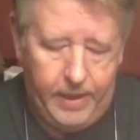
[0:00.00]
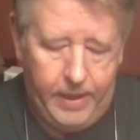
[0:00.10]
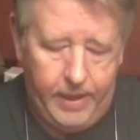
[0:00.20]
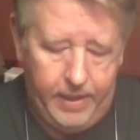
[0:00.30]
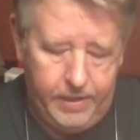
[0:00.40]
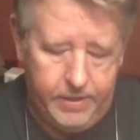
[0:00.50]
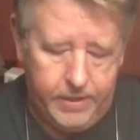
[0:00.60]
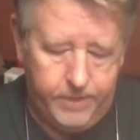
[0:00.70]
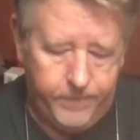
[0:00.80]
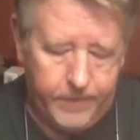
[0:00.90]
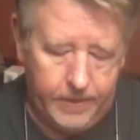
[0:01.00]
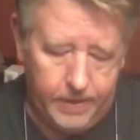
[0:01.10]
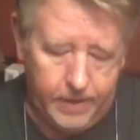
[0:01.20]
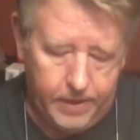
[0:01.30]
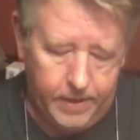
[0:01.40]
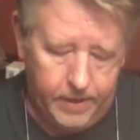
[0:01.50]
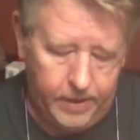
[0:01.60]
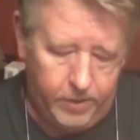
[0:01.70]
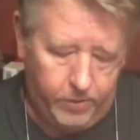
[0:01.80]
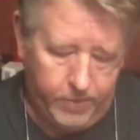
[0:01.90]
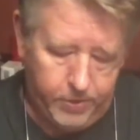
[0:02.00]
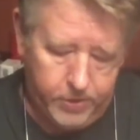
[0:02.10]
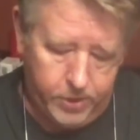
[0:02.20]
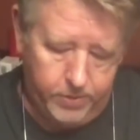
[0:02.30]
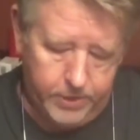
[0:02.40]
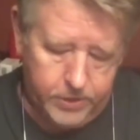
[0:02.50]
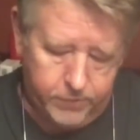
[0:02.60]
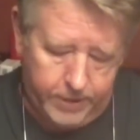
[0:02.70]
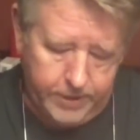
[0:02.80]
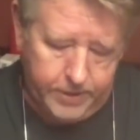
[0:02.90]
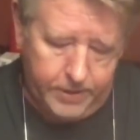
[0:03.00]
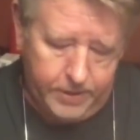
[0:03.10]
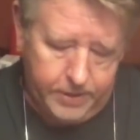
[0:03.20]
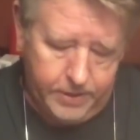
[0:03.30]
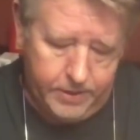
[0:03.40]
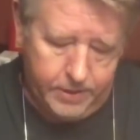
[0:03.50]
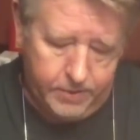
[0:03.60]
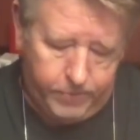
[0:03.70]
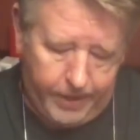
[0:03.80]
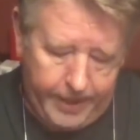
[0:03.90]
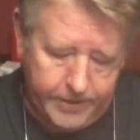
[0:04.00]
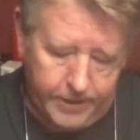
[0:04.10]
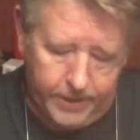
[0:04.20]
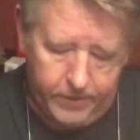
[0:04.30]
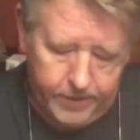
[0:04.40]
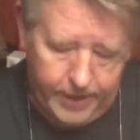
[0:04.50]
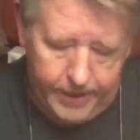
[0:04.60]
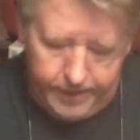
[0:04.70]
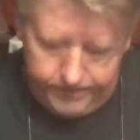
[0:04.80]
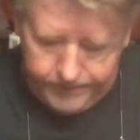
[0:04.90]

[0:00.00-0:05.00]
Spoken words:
And you don't want to put too much stress. This is just plastic and you can.